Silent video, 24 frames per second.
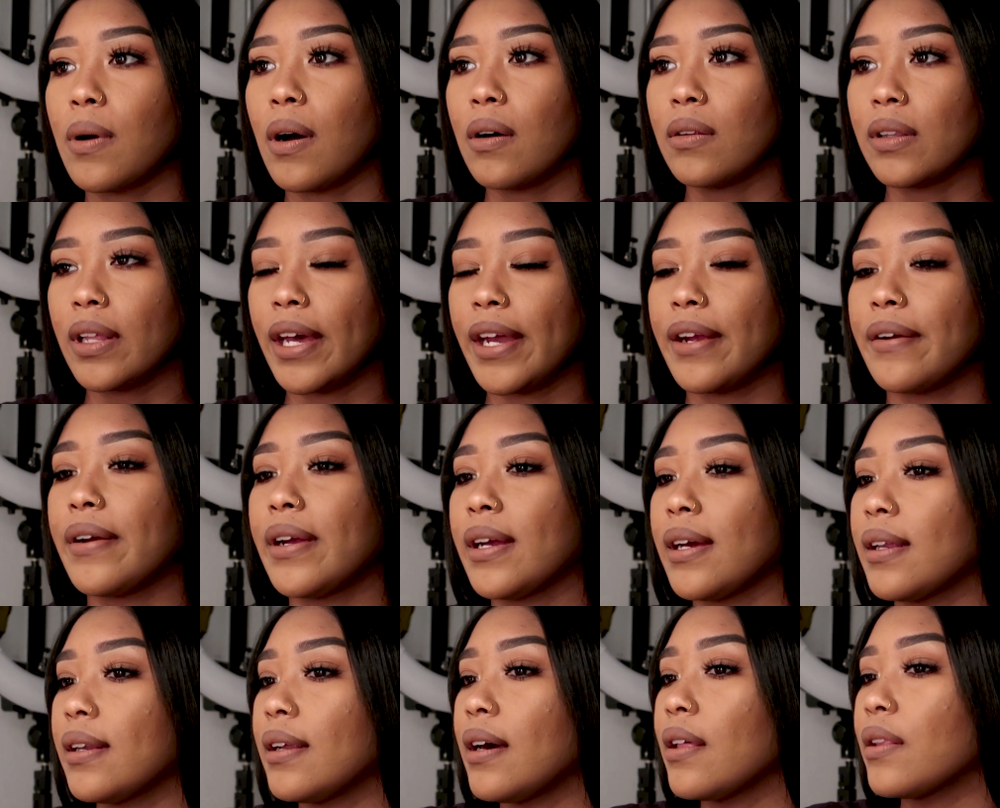while
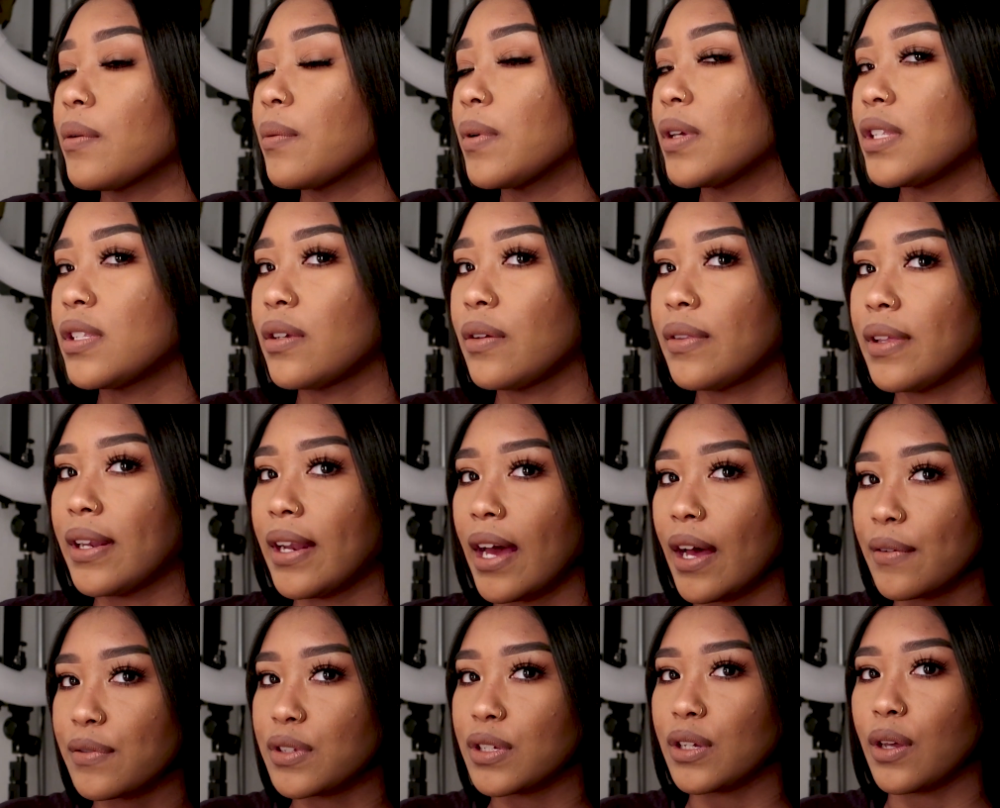layering another one, so then
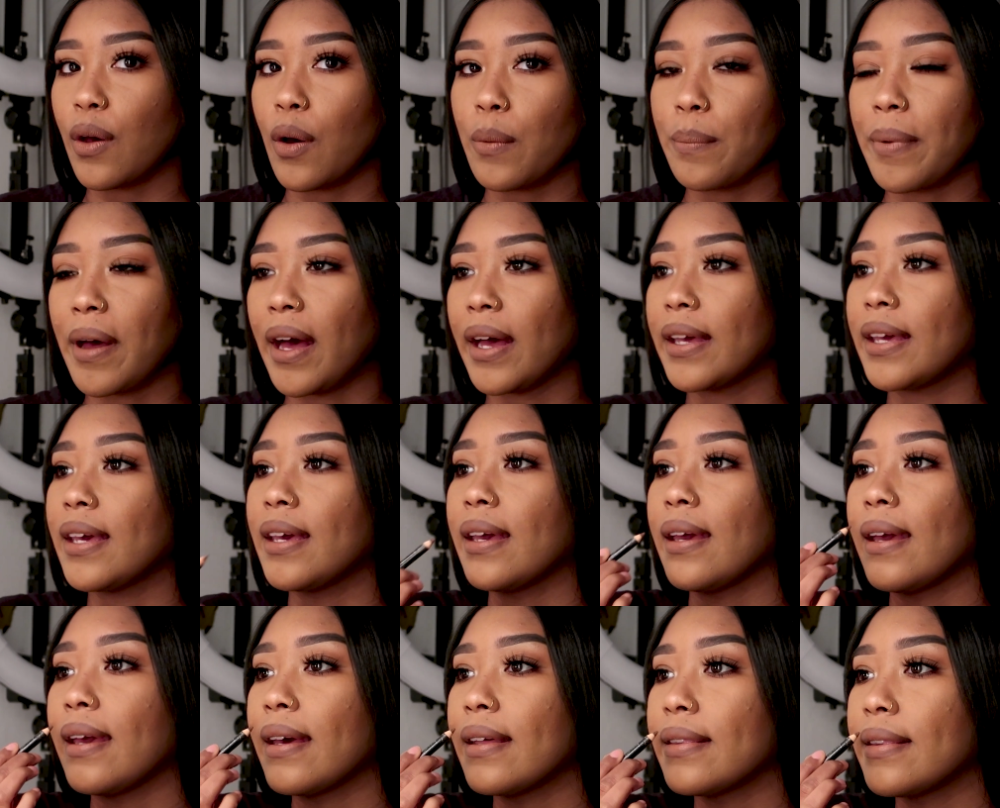I have to go back
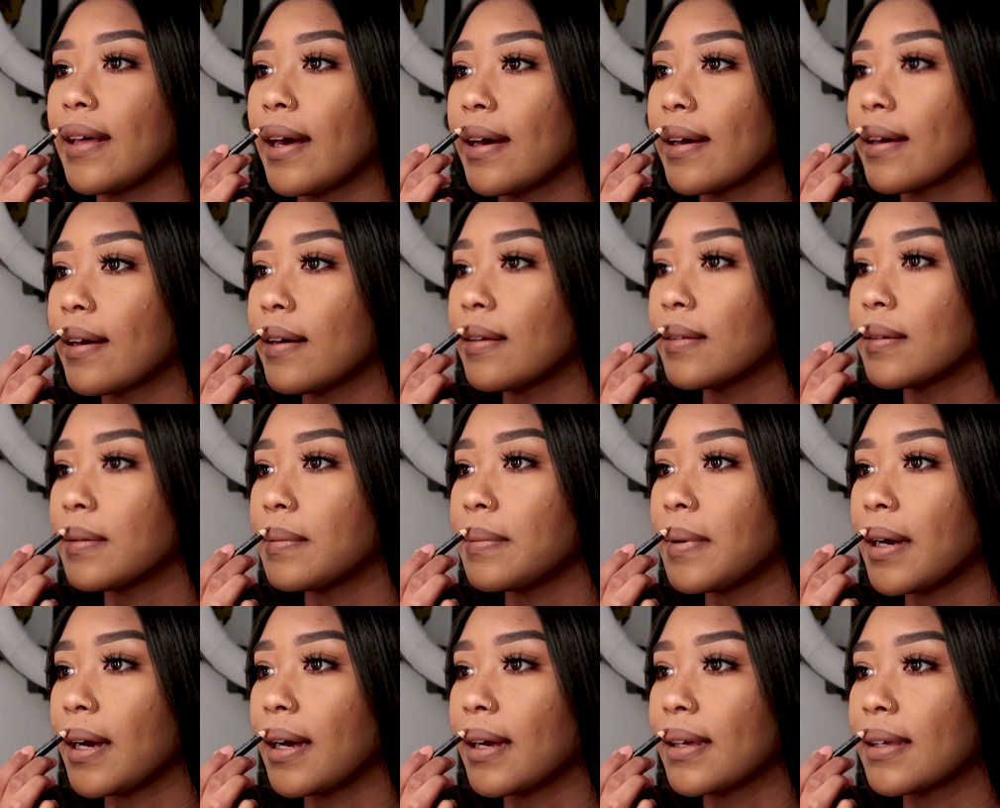and get that color
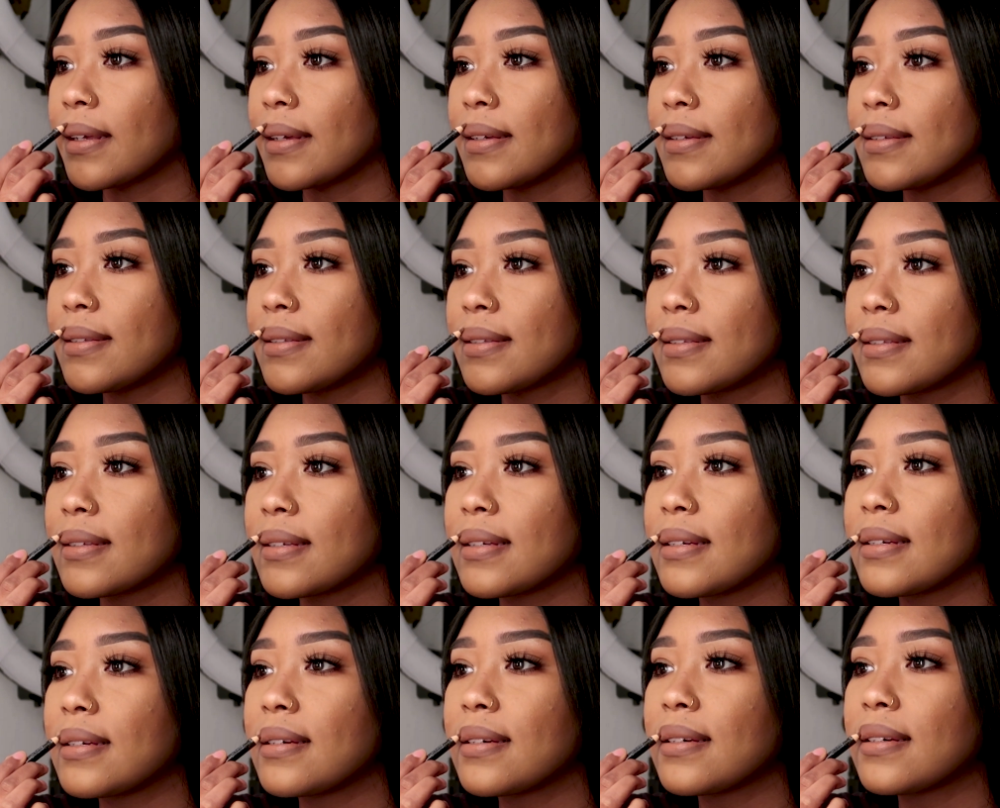back.
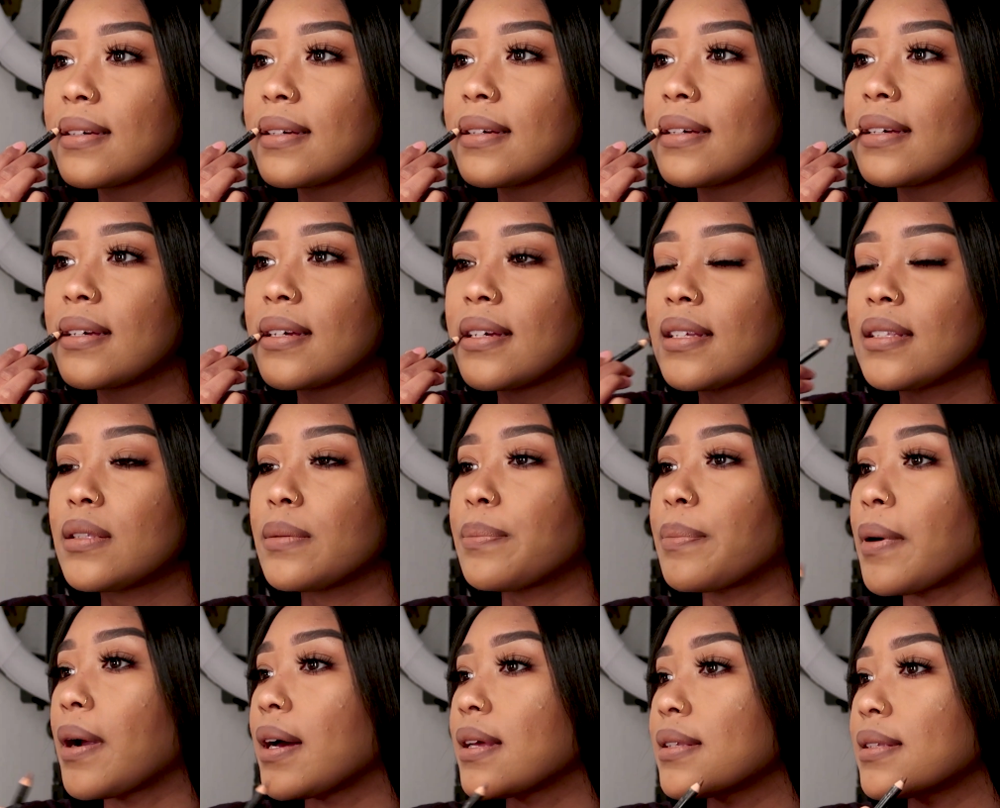It's a
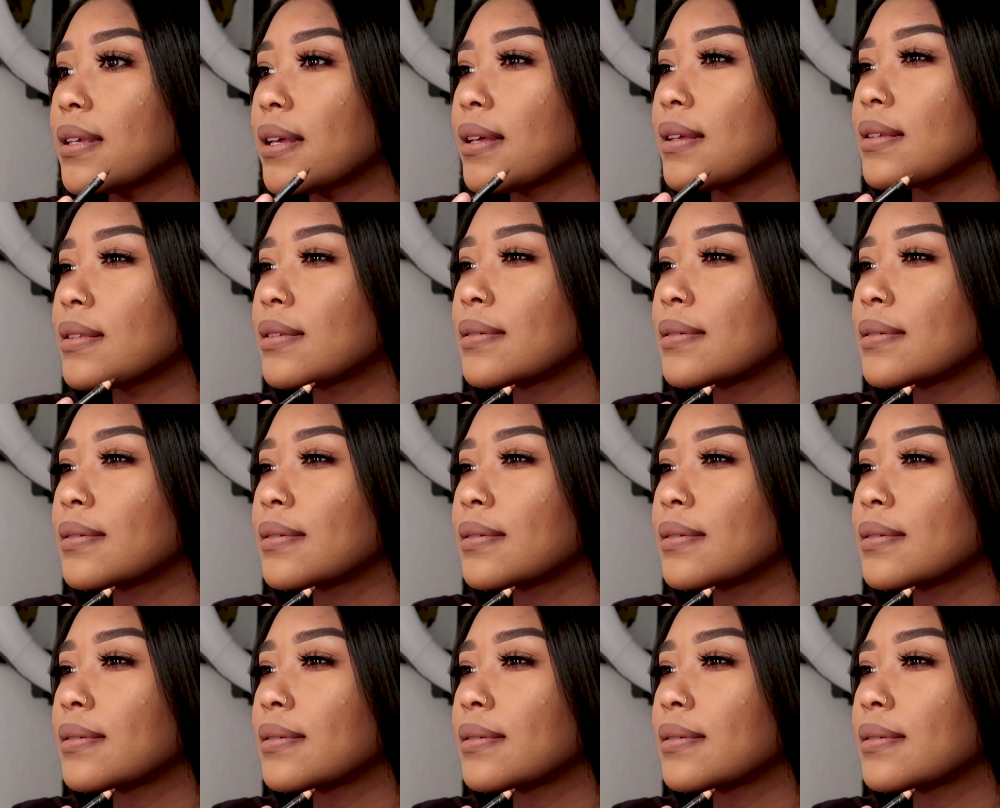process.